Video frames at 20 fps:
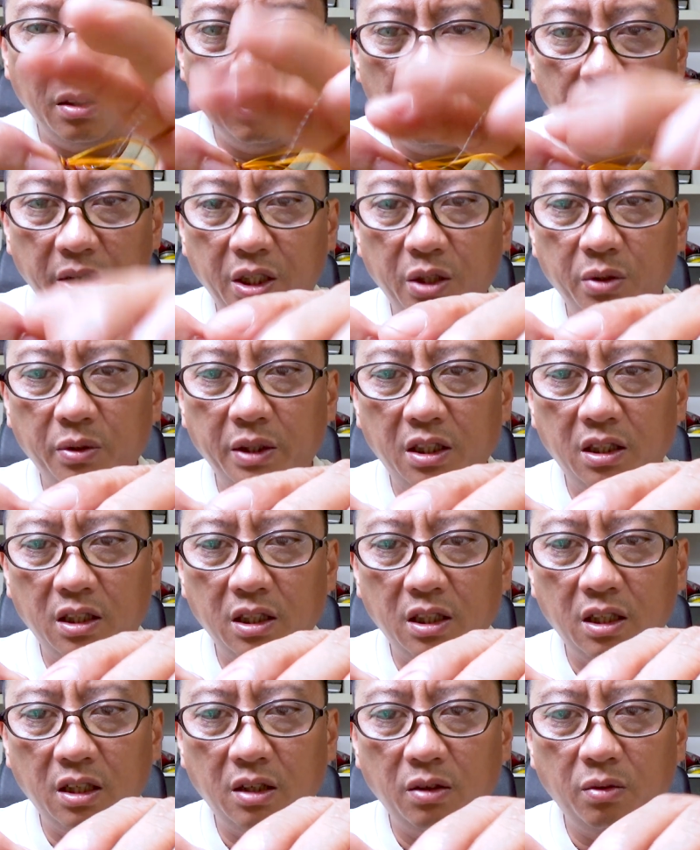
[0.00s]
we do
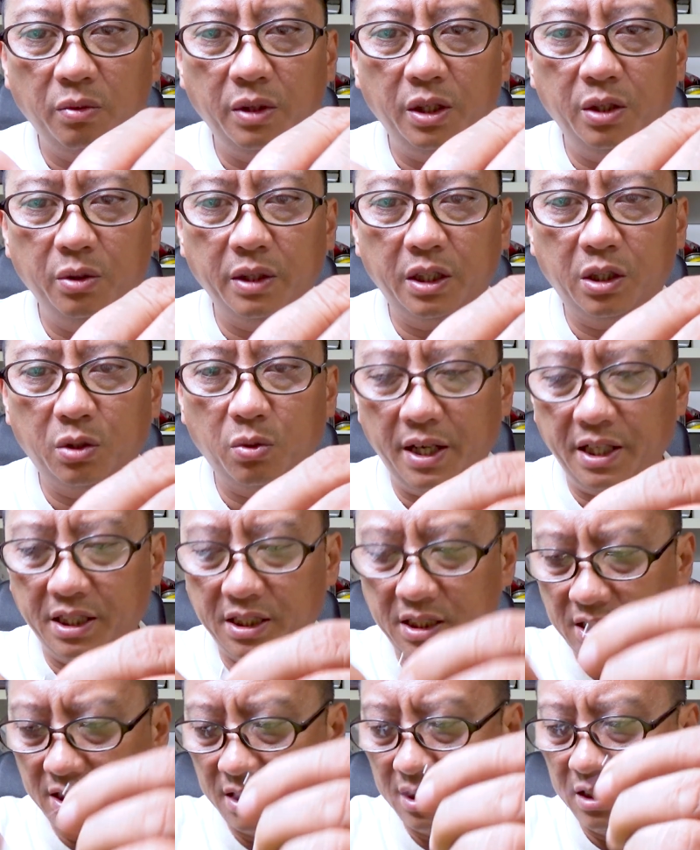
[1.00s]
it
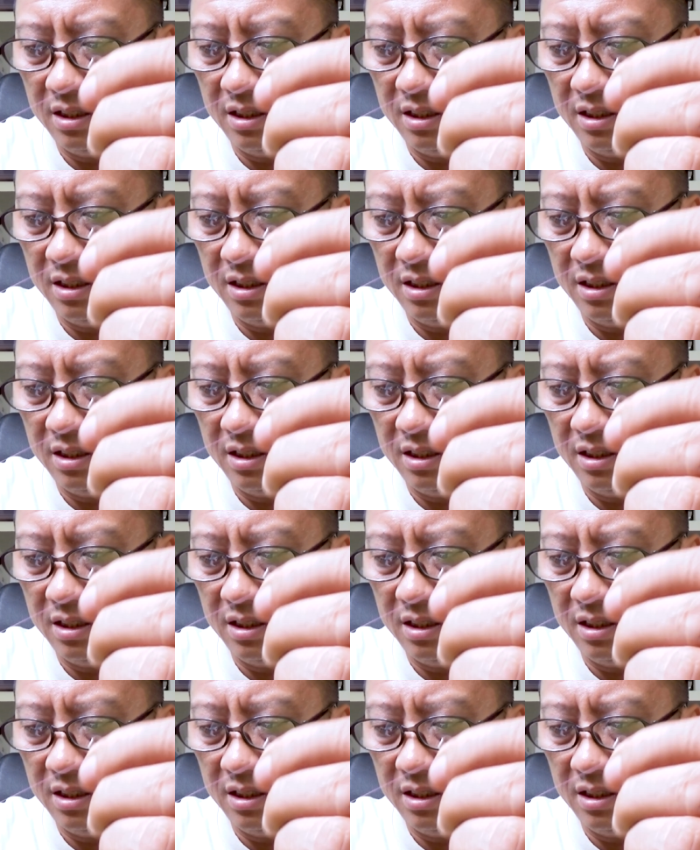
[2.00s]
twice.